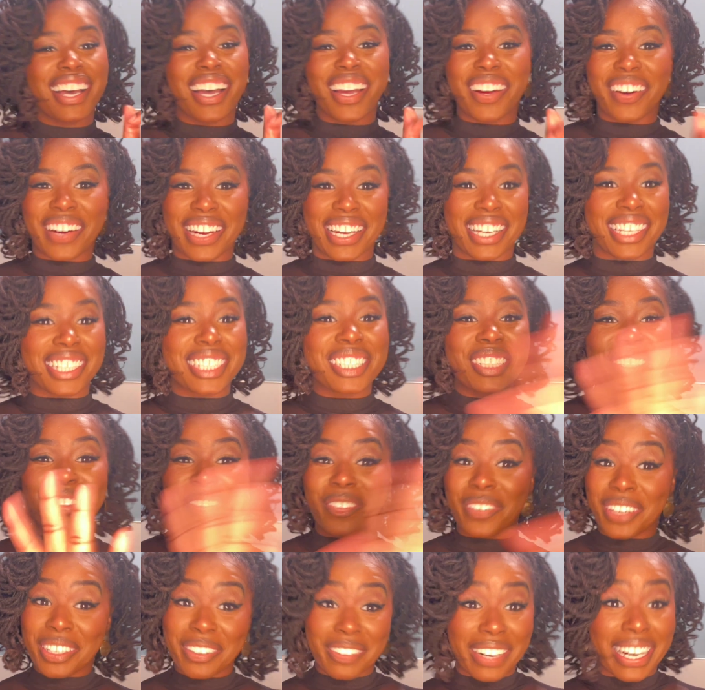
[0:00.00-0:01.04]
All right,
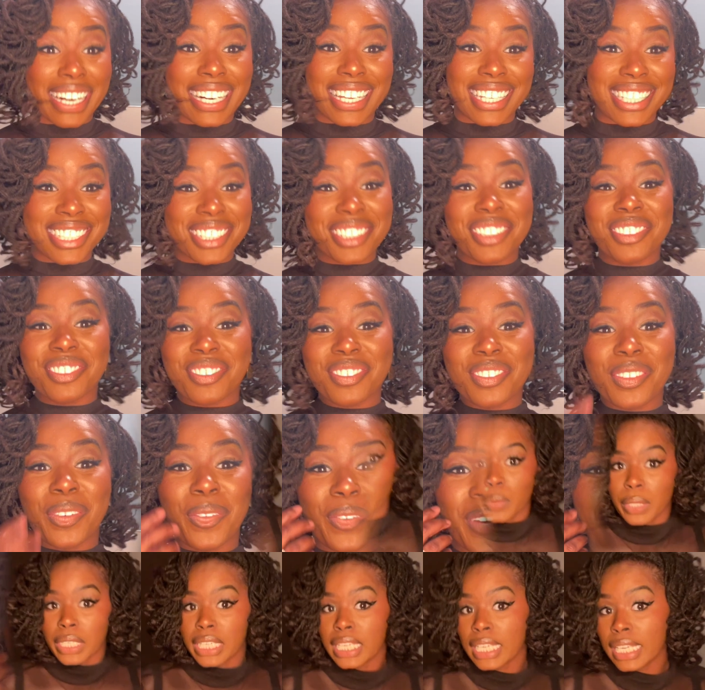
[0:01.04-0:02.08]
we ready.
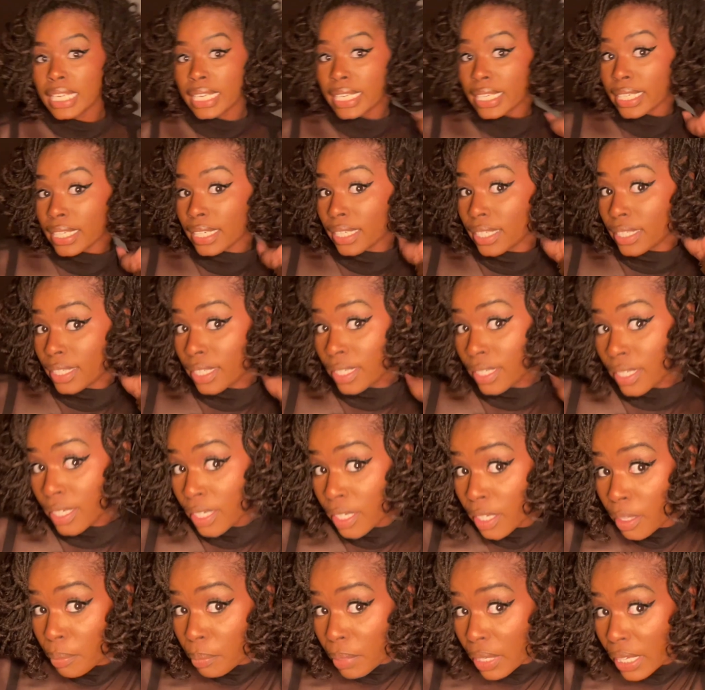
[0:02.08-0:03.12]
So we're here,
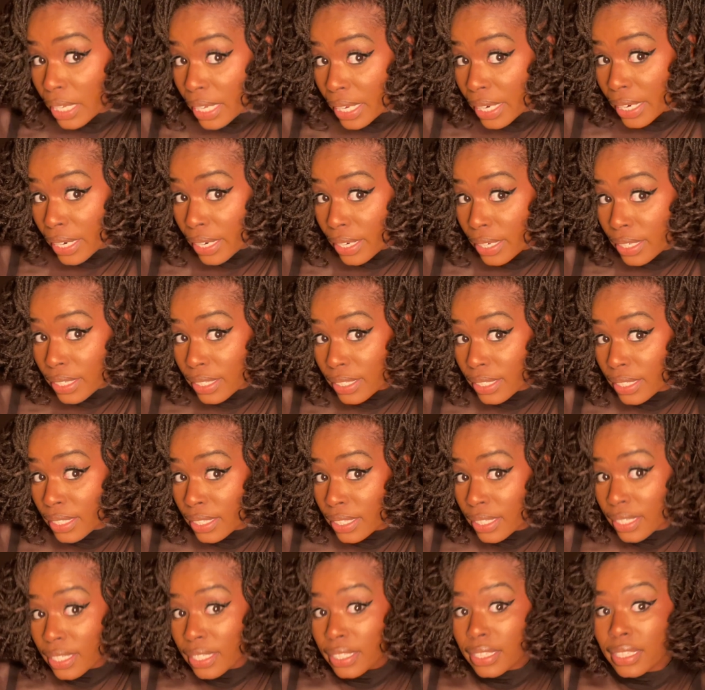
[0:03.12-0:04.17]
my hair
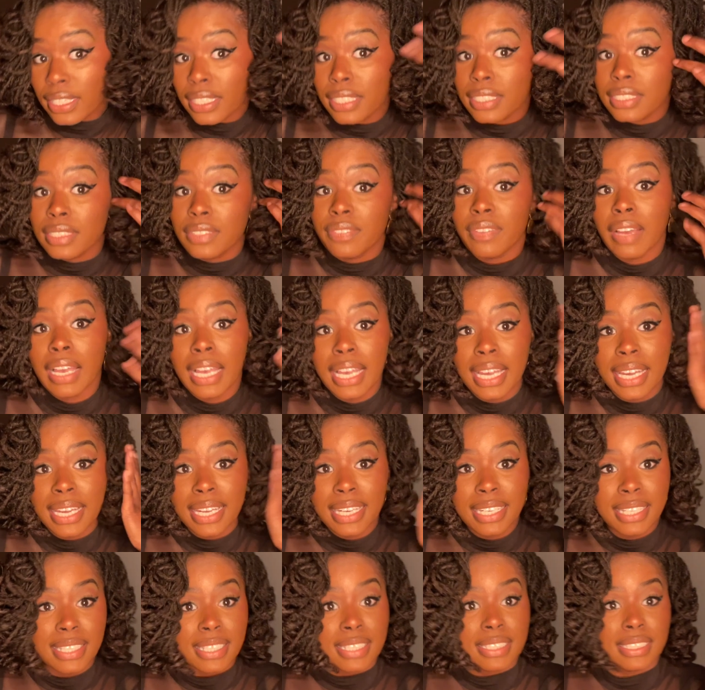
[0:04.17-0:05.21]
looks
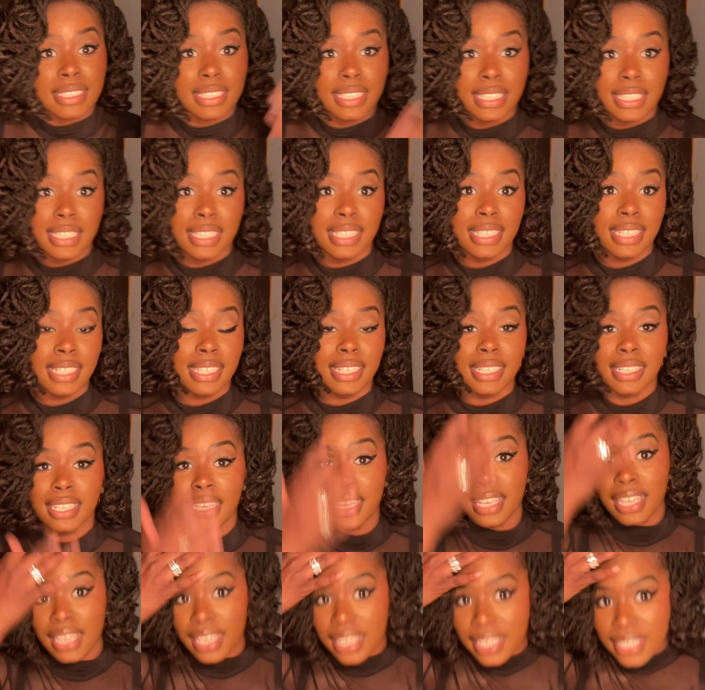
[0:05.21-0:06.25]
fine, looks
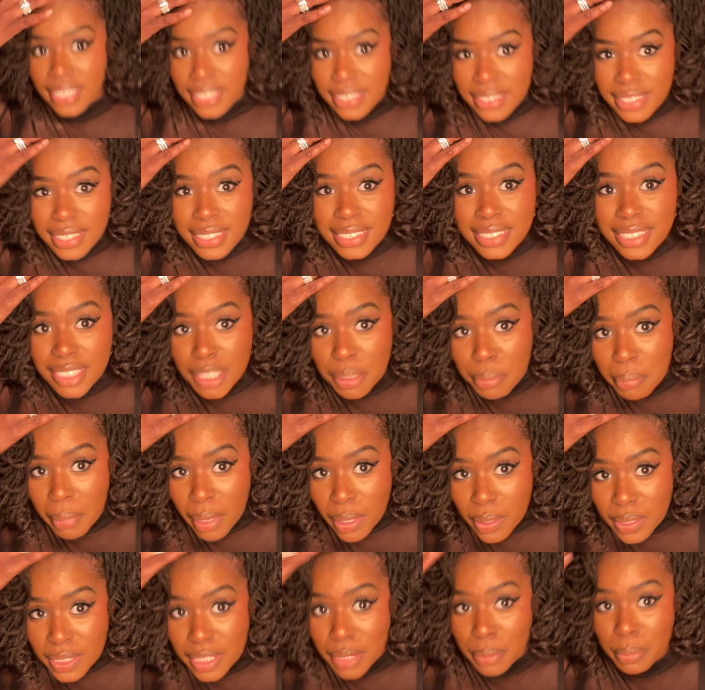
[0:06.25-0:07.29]
good. This is the
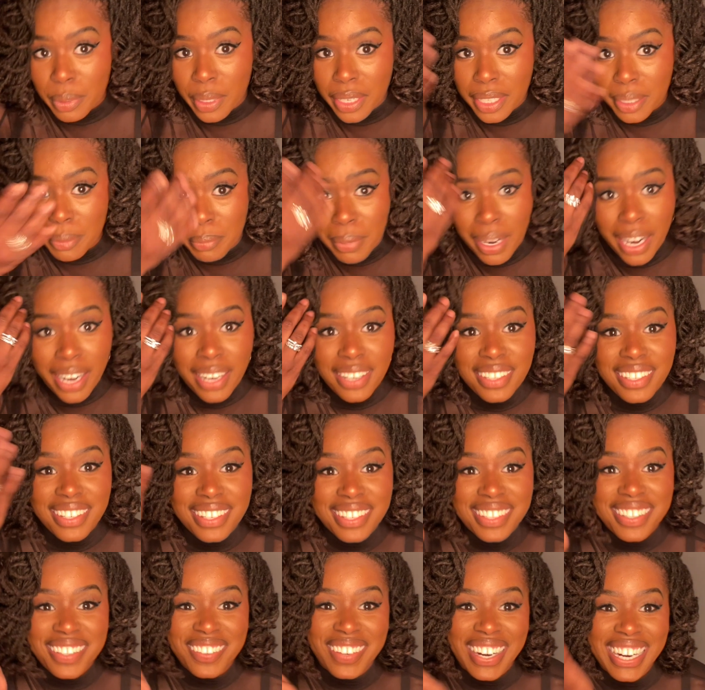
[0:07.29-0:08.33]
most important part
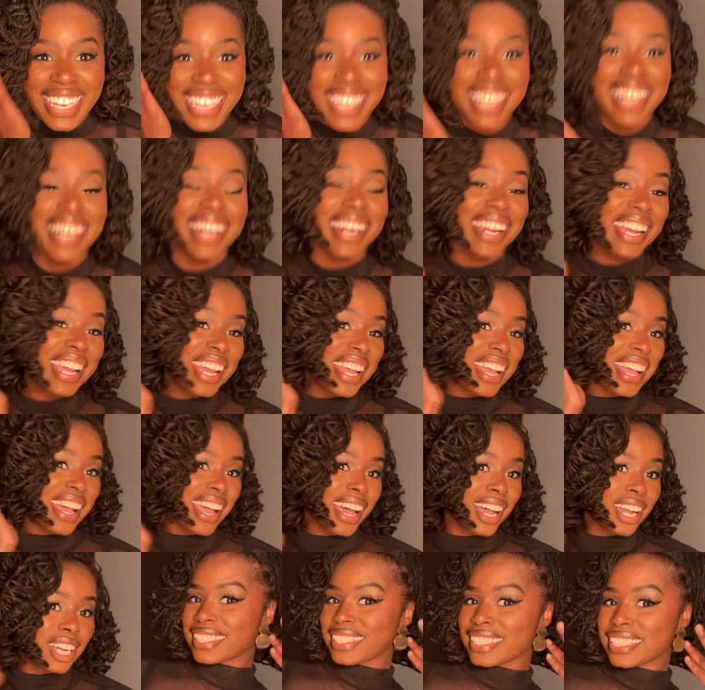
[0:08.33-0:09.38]
right here.
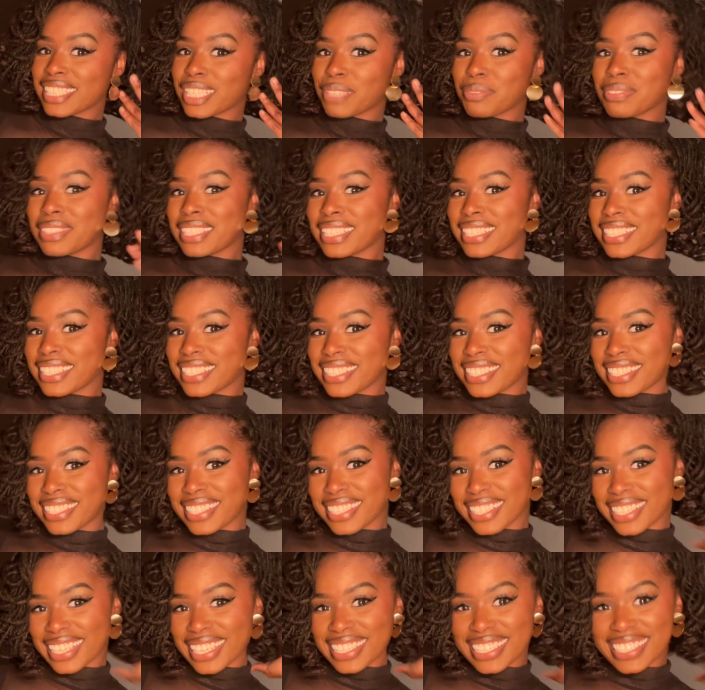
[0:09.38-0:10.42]
Nothing
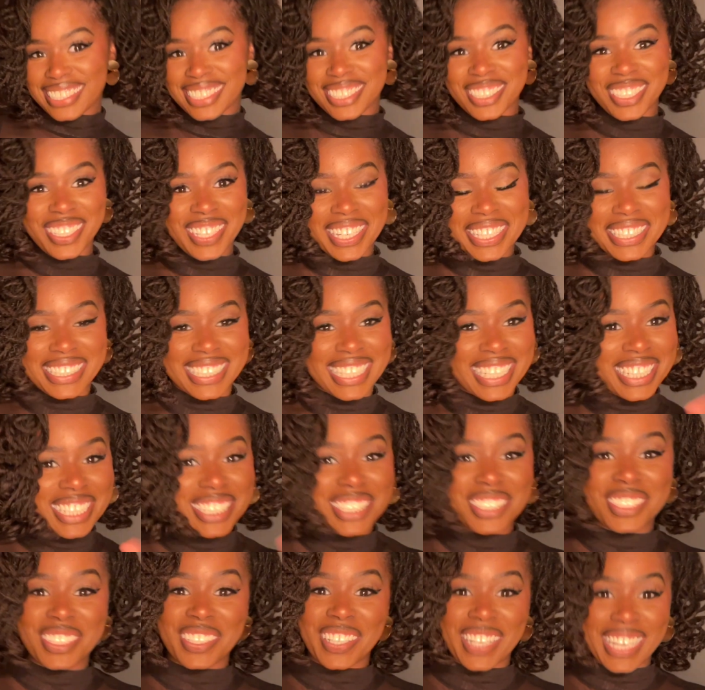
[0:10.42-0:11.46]
too crazy,
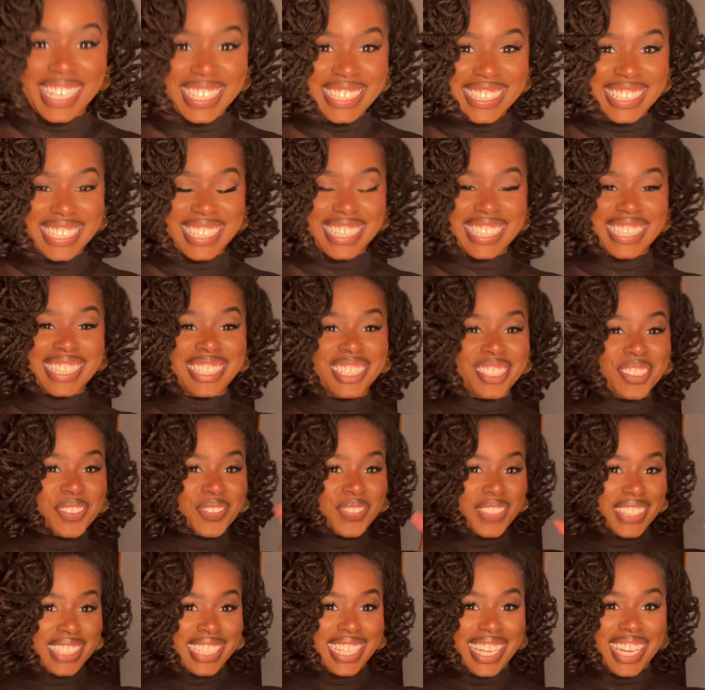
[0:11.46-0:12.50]
nothing too crazy.
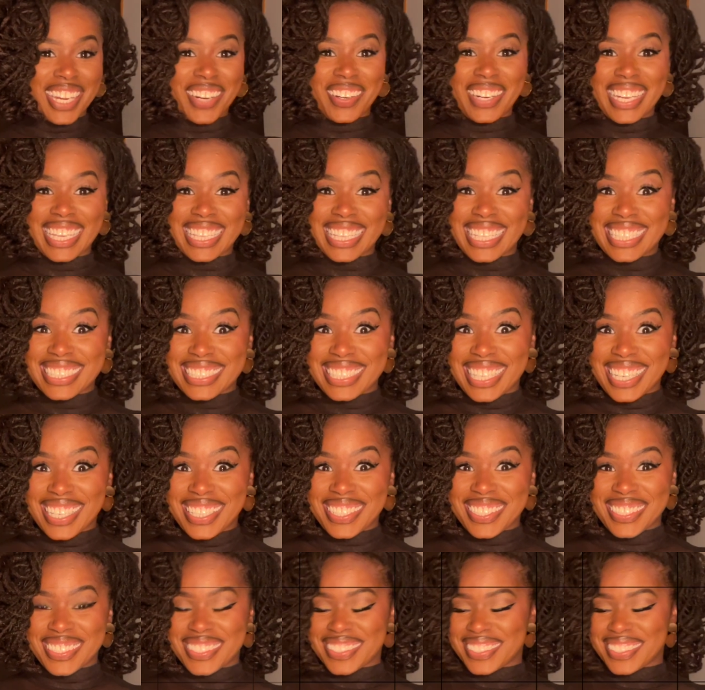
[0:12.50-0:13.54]
All right, let's go.